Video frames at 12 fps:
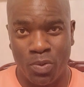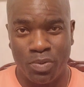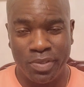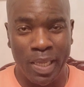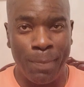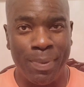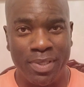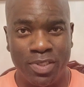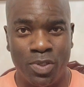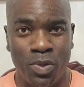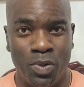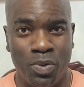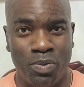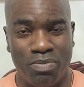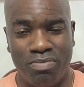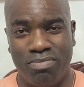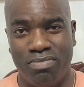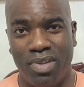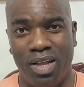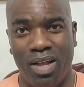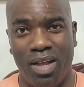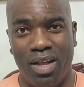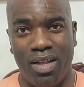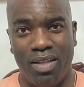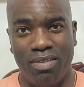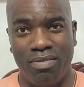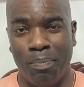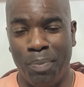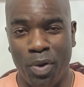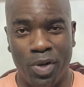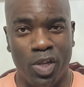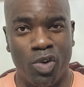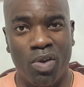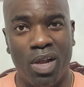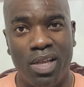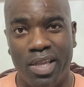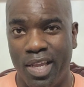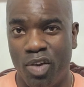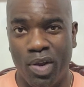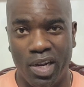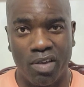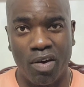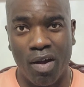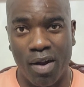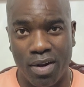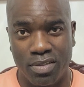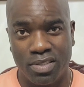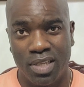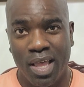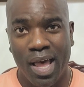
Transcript: deep into building credit and credit cards,